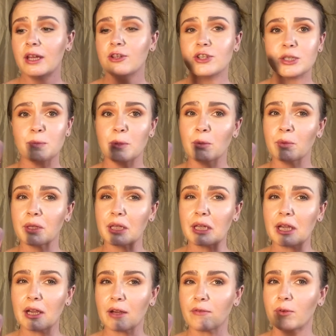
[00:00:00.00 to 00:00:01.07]
Just be really
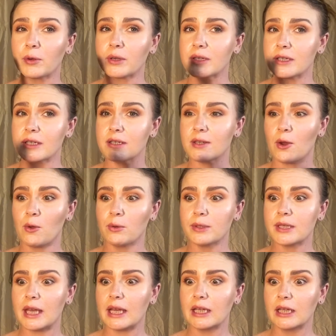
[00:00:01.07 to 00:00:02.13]
careful because this
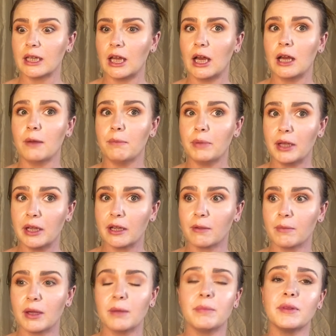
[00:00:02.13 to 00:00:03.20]
holds a lot of
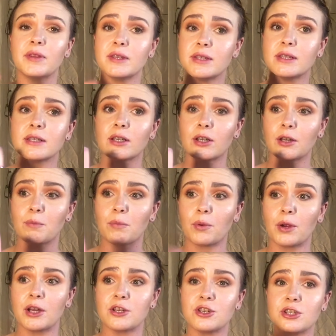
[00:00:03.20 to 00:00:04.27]
pigment, but this is a good
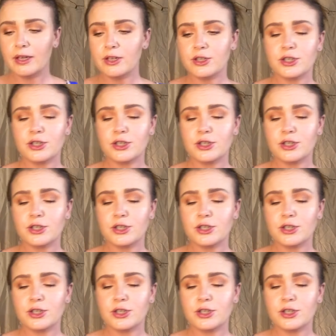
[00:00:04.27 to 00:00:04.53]
brush.